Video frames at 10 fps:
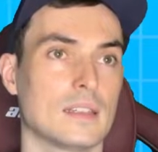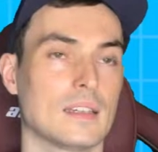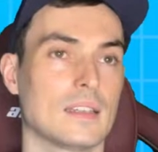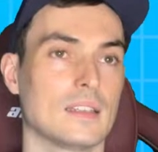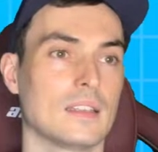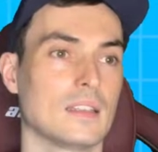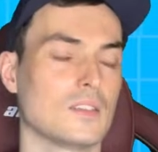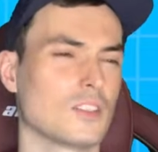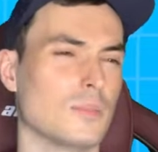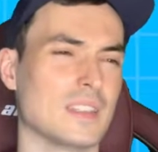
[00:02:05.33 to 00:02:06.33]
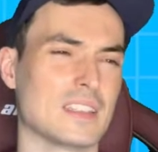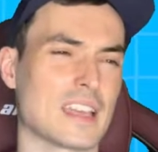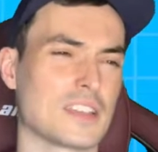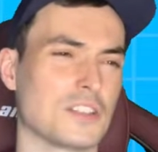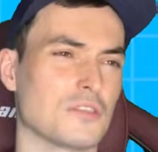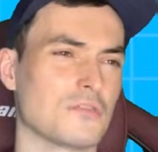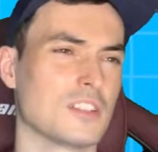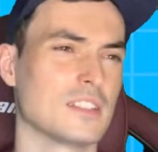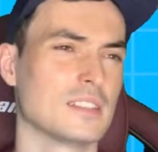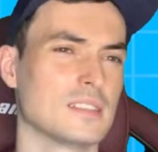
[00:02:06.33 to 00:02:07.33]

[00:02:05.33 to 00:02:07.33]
And it's got to be the Zacian, right?